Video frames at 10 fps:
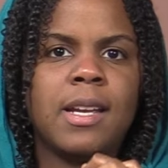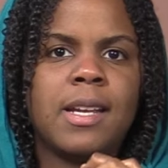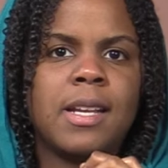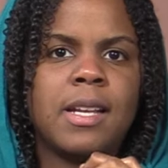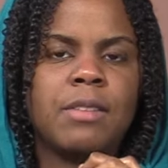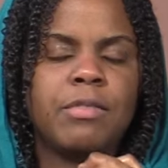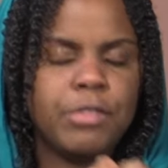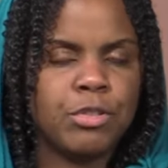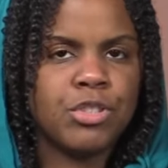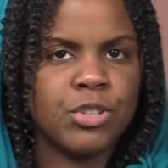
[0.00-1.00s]

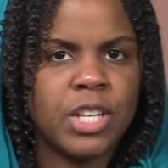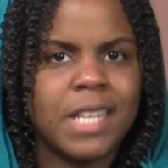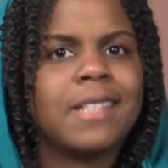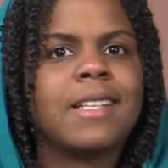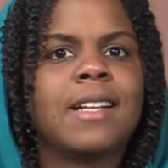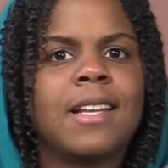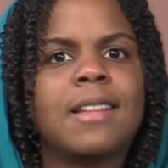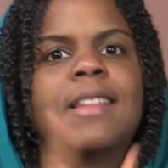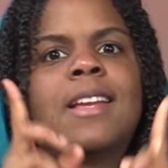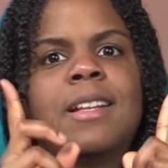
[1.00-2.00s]
fusionating
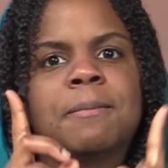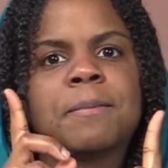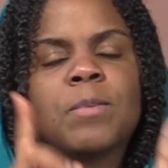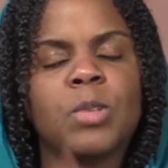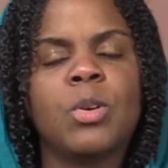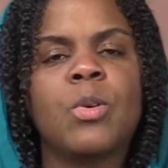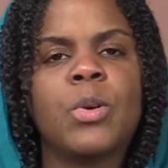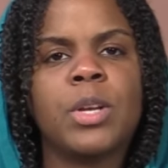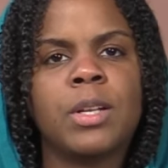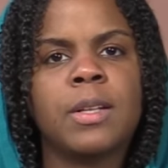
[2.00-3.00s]
and then
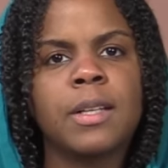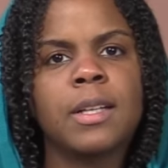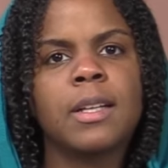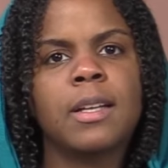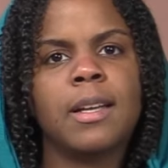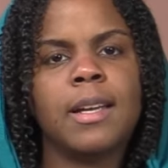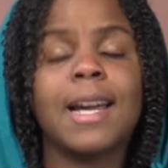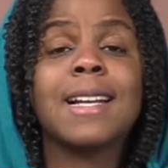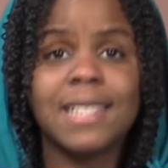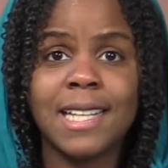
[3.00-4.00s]
going
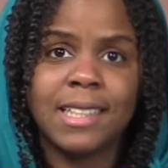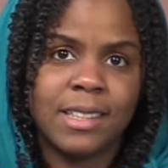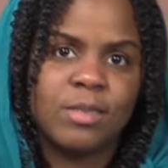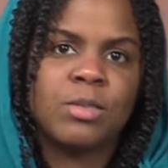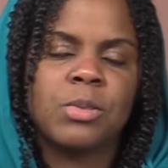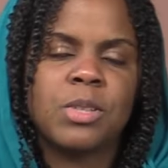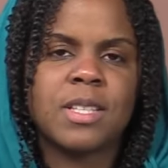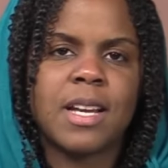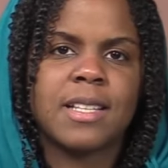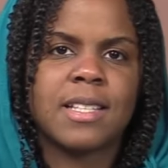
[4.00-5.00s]
ascending to the
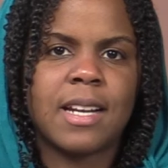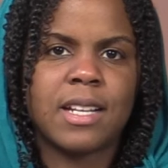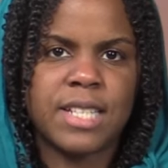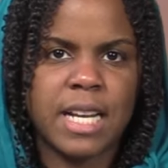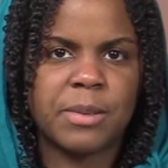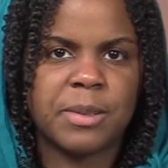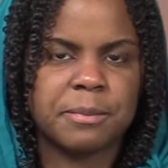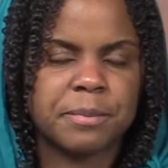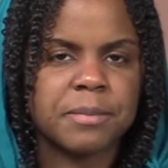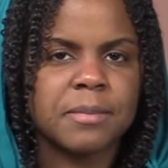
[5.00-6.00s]
sahasrara chakra.
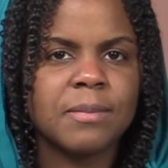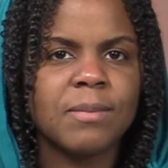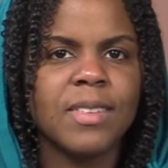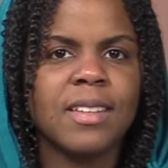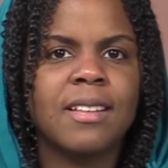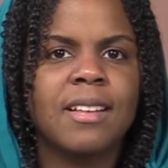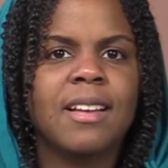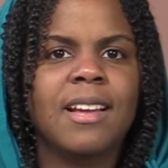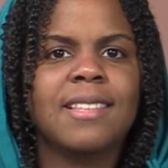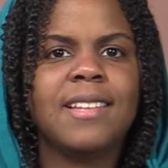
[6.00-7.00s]

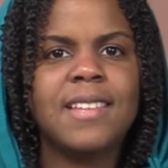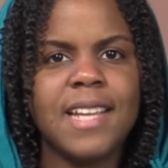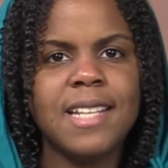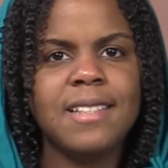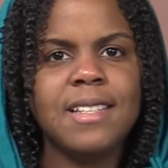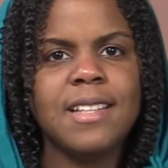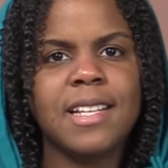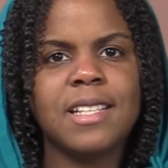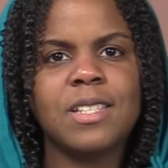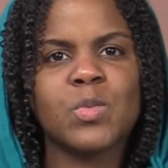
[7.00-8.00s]
The deity
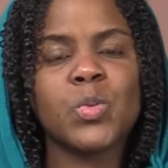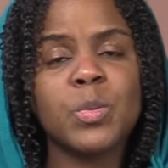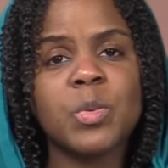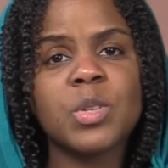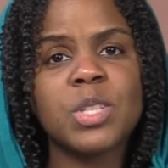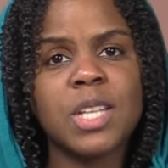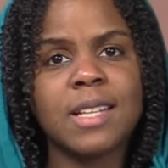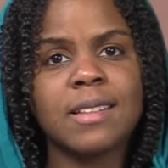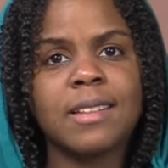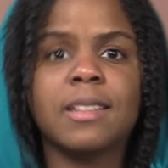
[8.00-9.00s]
that is
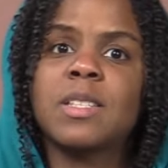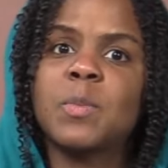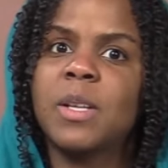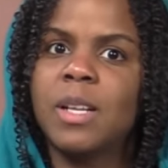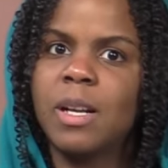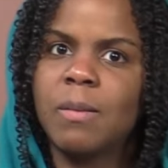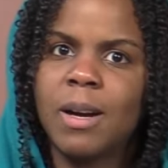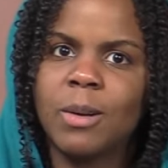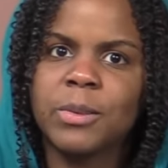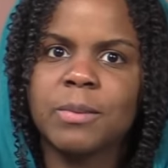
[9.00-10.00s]
representing, speaking
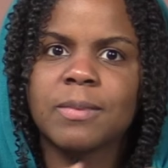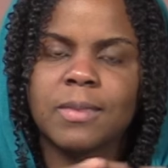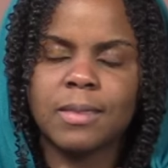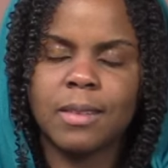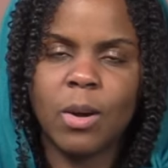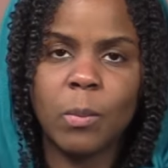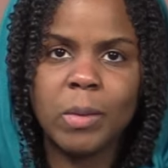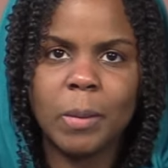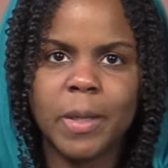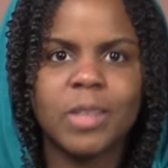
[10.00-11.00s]
about
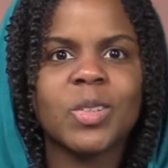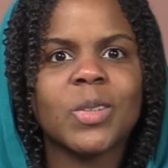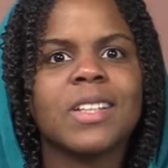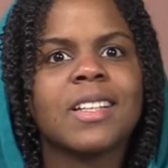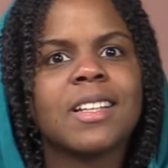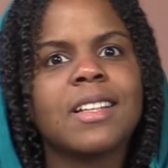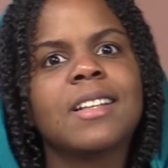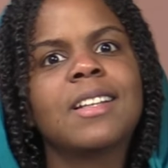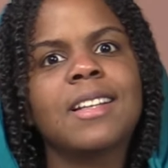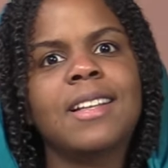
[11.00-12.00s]
complementary,
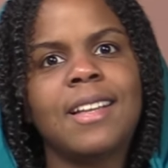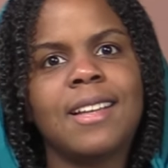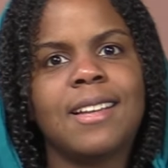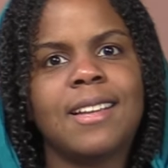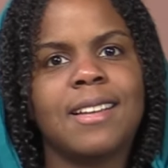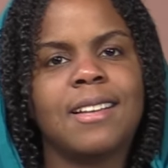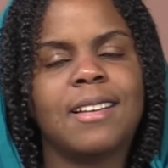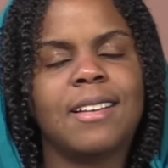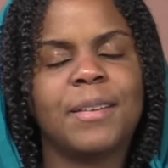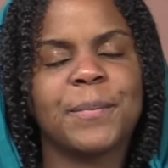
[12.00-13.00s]

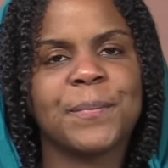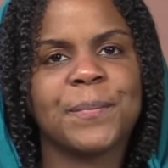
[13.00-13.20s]
the